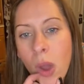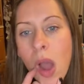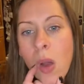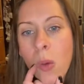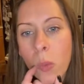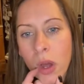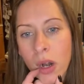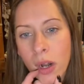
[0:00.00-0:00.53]

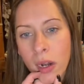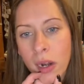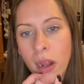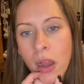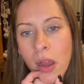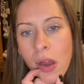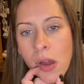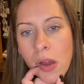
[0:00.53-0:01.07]
One on.
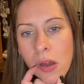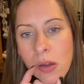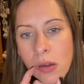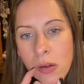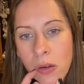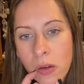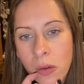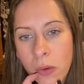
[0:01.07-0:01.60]
Oh.
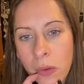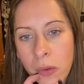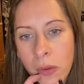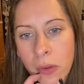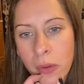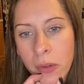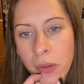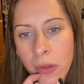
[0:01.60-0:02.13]

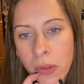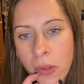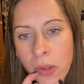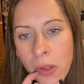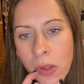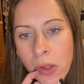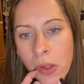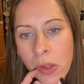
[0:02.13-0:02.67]
Do
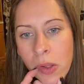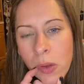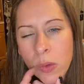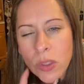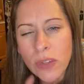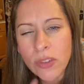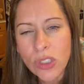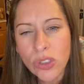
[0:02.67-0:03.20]

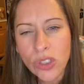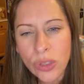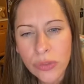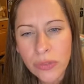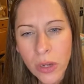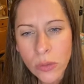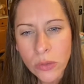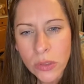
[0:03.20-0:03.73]
you have to use two
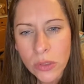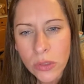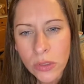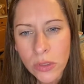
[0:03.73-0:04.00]
phones?